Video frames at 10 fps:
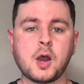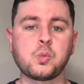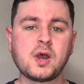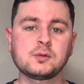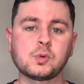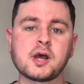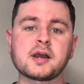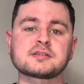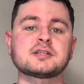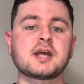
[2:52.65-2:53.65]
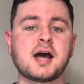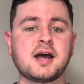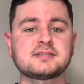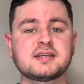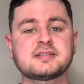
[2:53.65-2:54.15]
a well-worked and
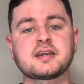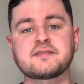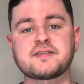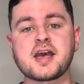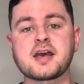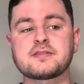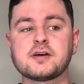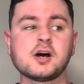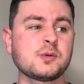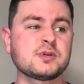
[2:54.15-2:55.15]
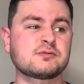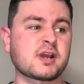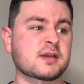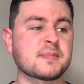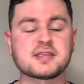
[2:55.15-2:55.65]
hard-hitting affair that I would
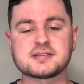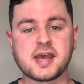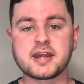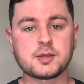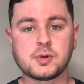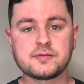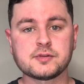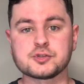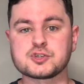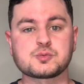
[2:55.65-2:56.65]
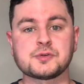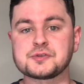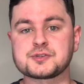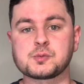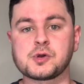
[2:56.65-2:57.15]
recommend to anyone that just
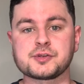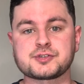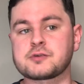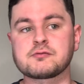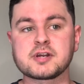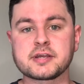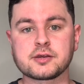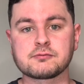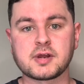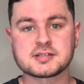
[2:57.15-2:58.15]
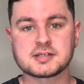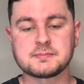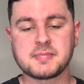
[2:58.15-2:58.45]
wants to watch a really good wrestling